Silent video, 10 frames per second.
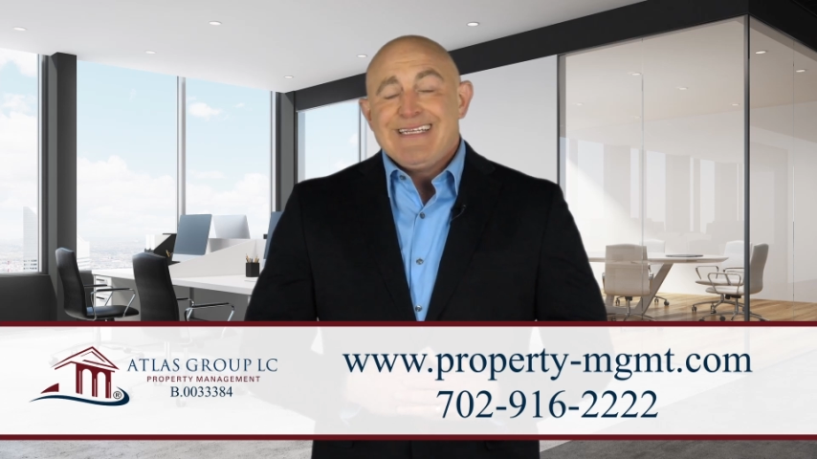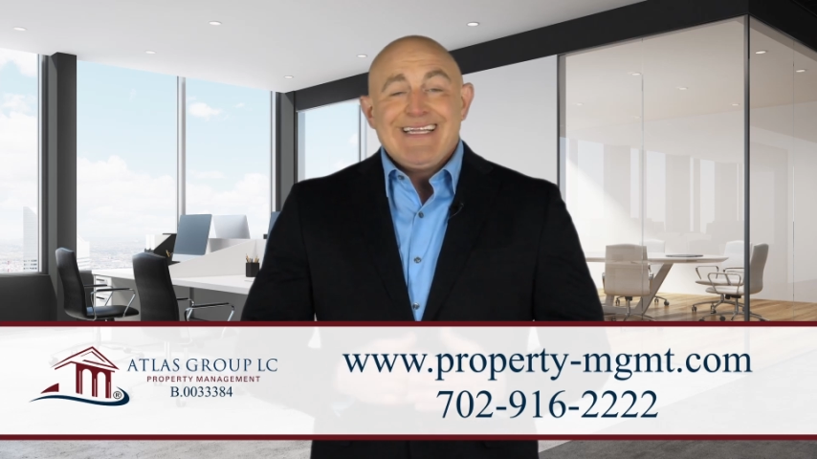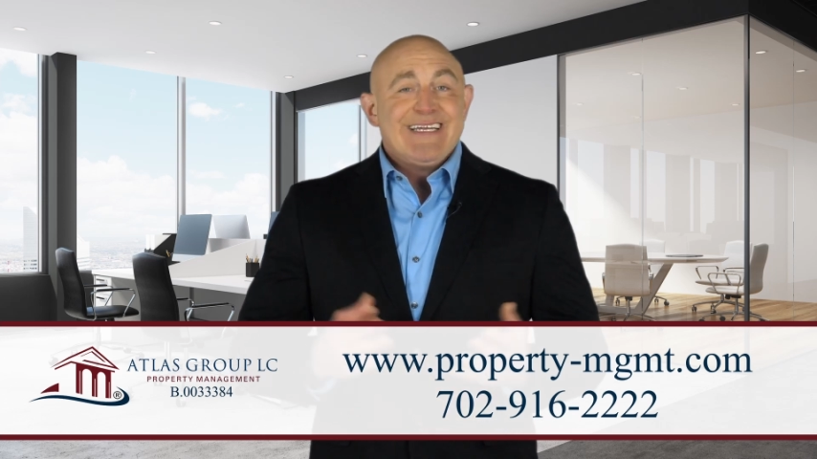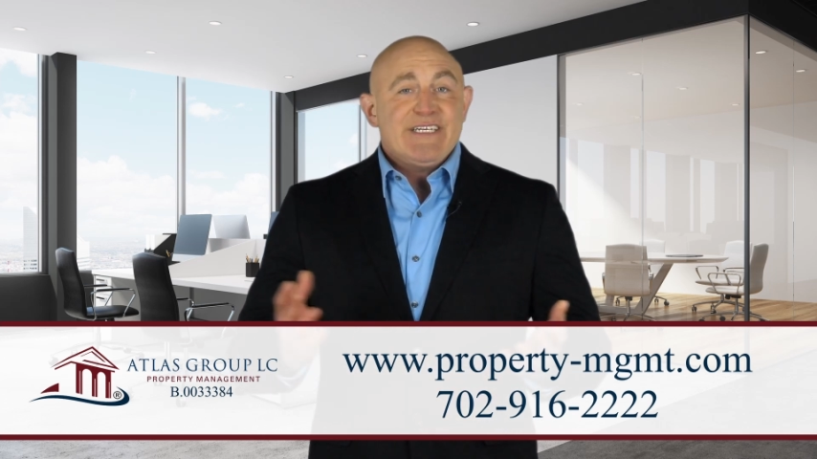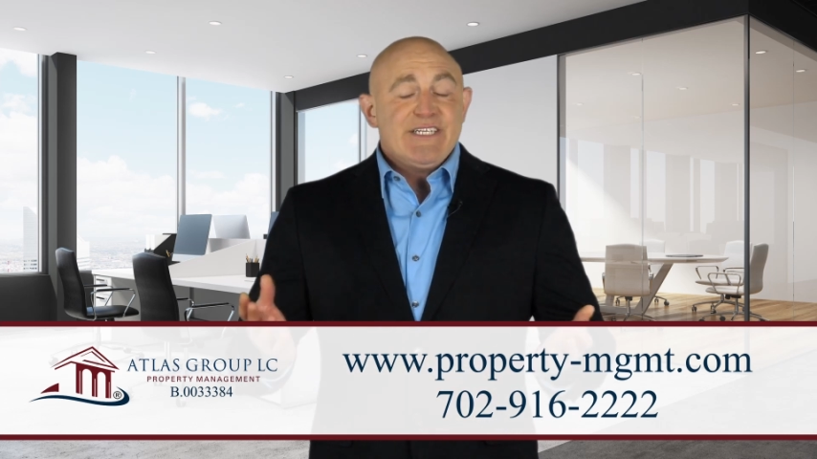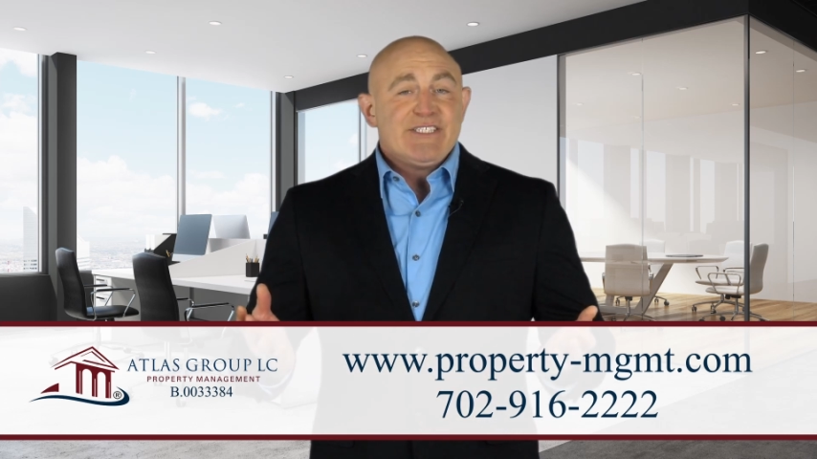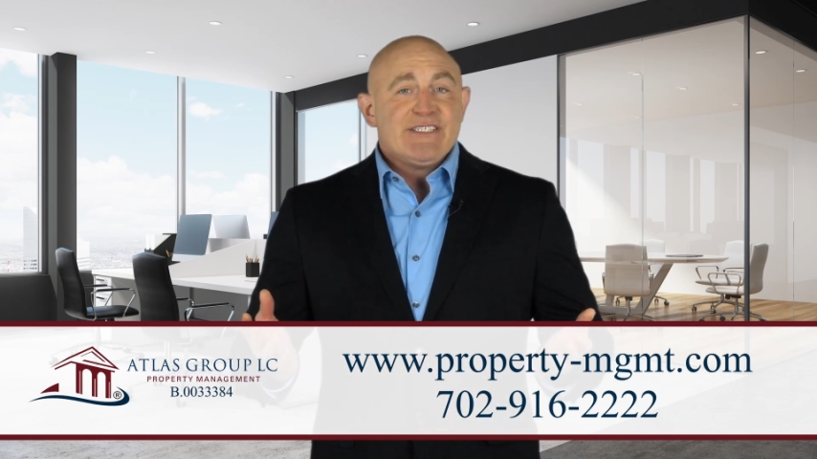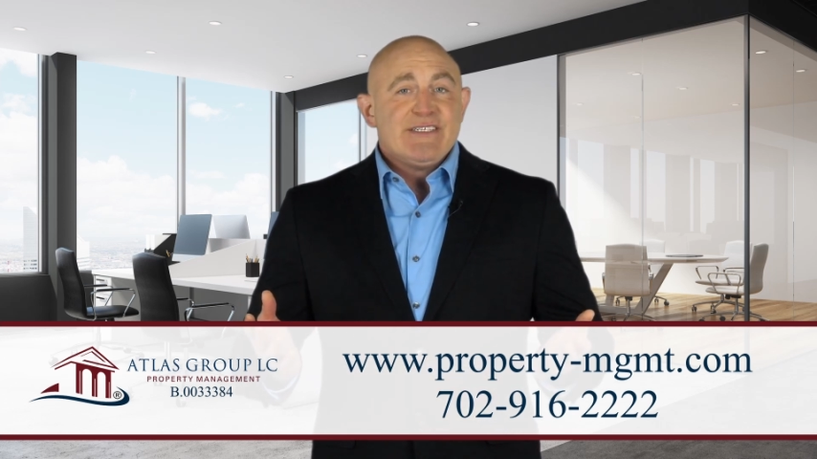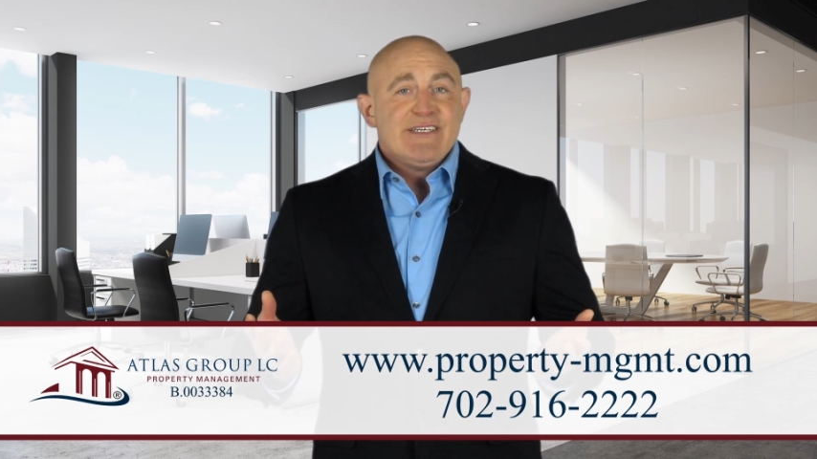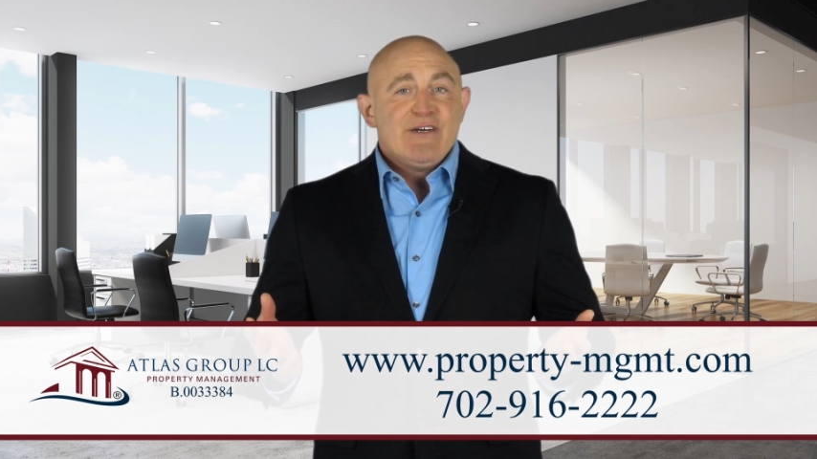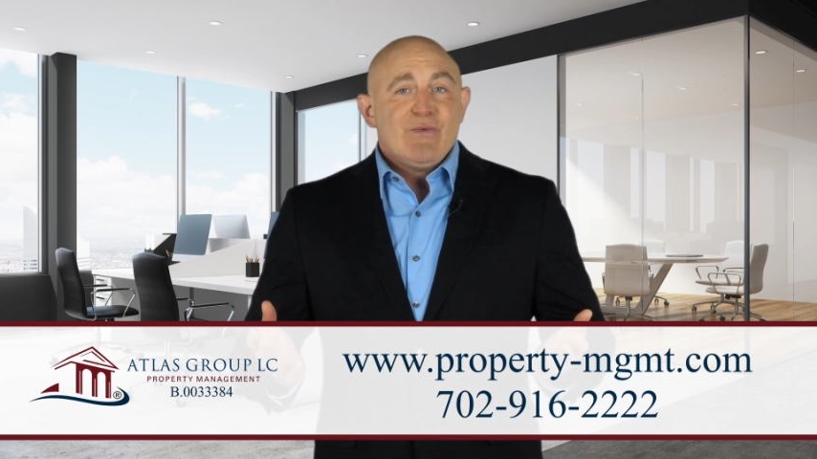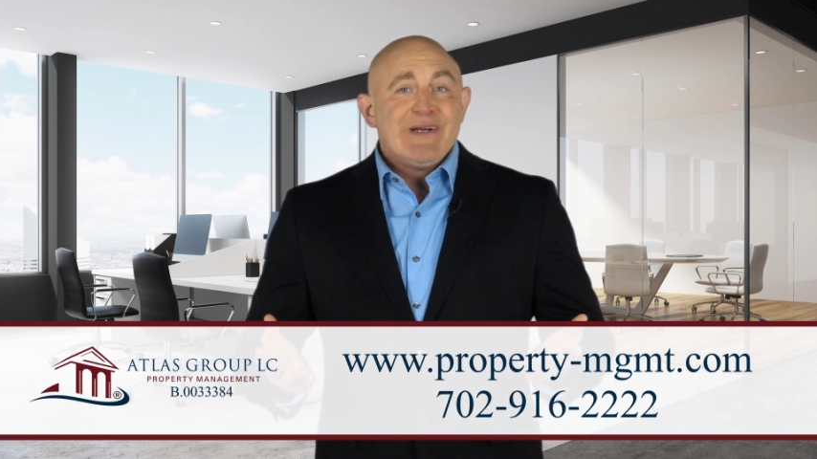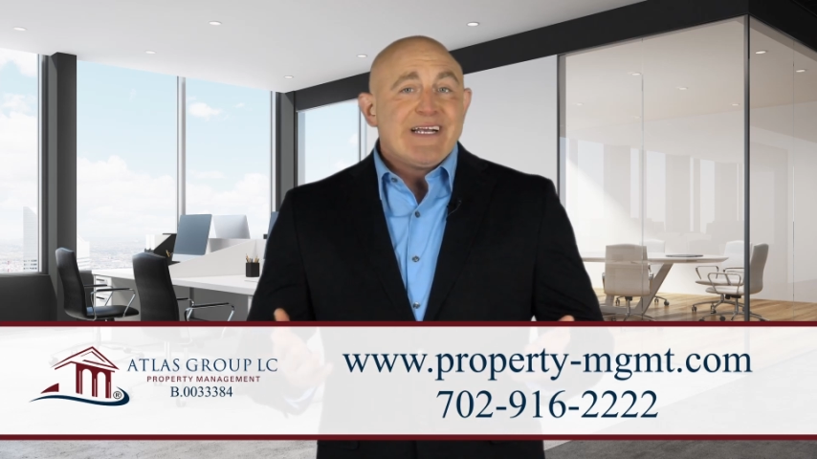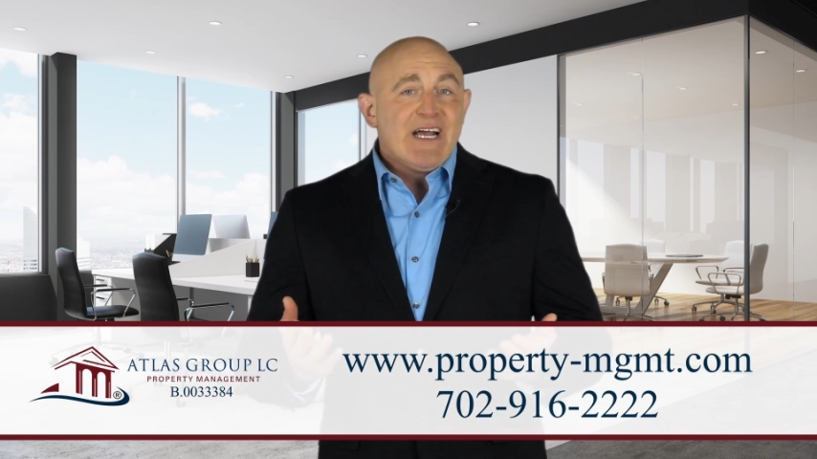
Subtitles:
In addition, when it